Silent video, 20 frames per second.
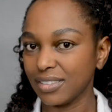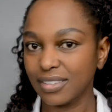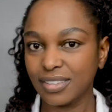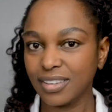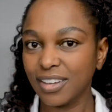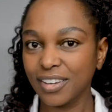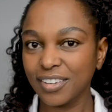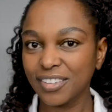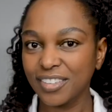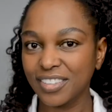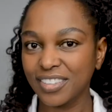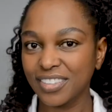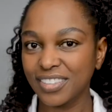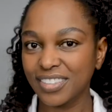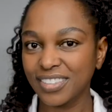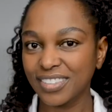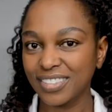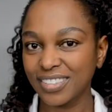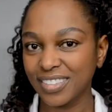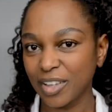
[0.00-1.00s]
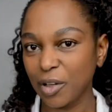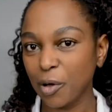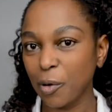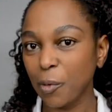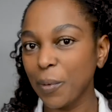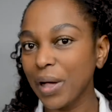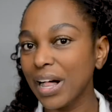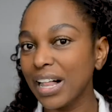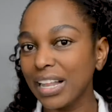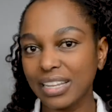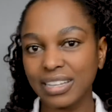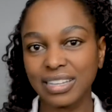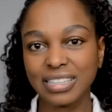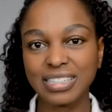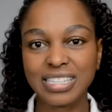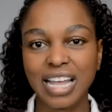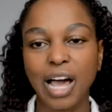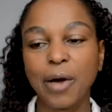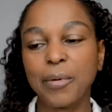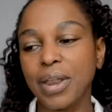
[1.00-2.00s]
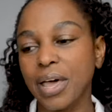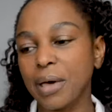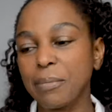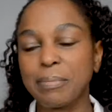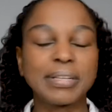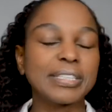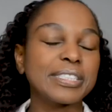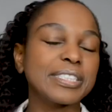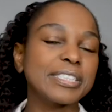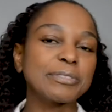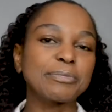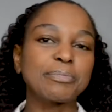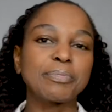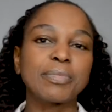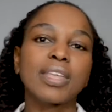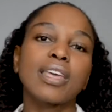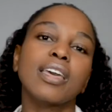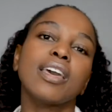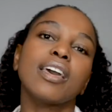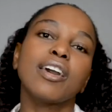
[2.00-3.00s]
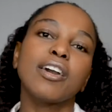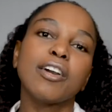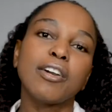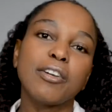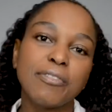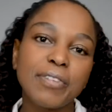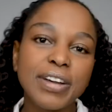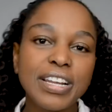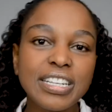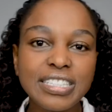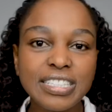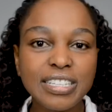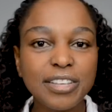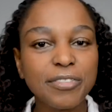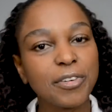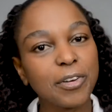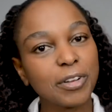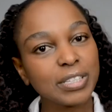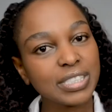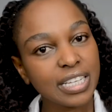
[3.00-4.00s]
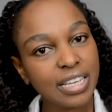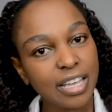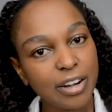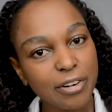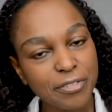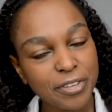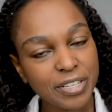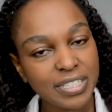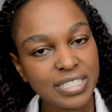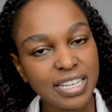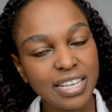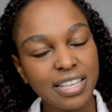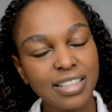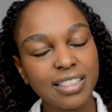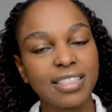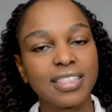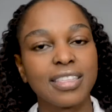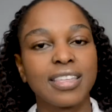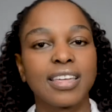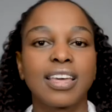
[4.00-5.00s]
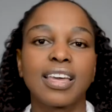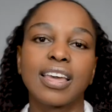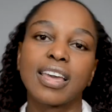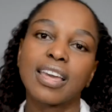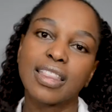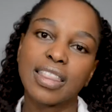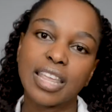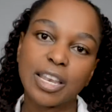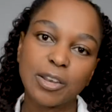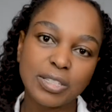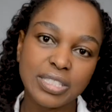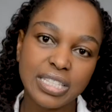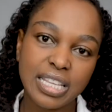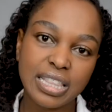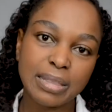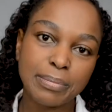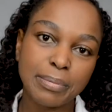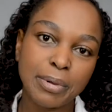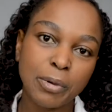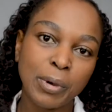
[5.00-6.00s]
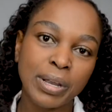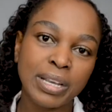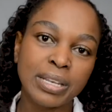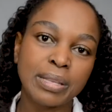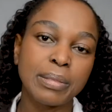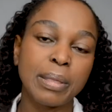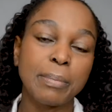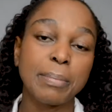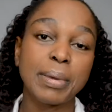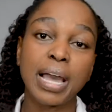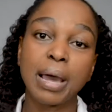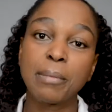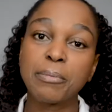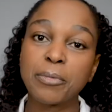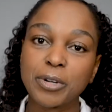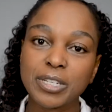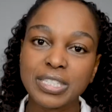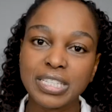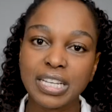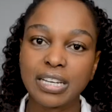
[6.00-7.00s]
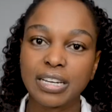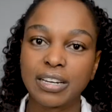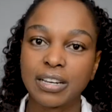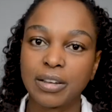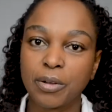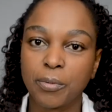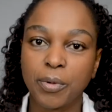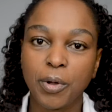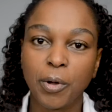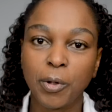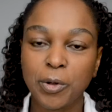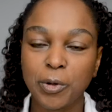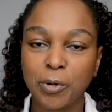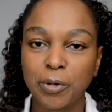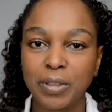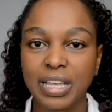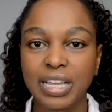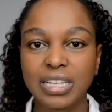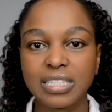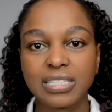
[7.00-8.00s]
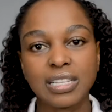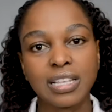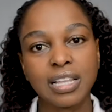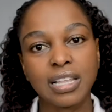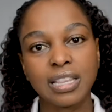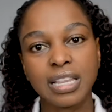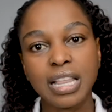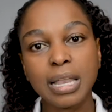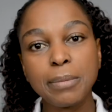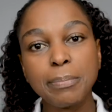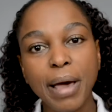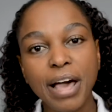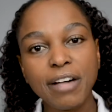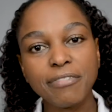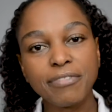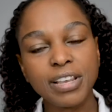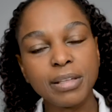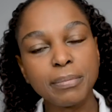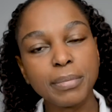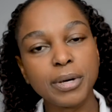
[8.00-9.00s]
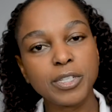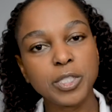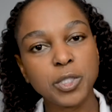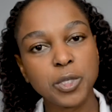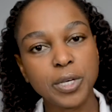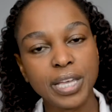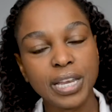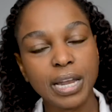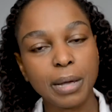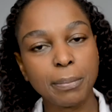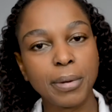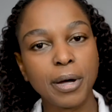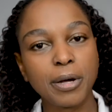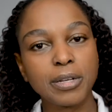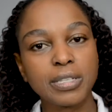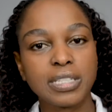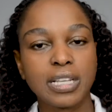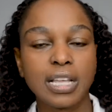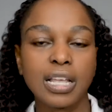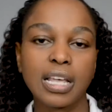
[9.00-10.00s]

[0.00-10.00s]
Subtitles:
No? Well, this is how it happens. First, if you don't take care of your teeth, then your teeth, what, they become rotten. We all know that. That biofilm I was talking about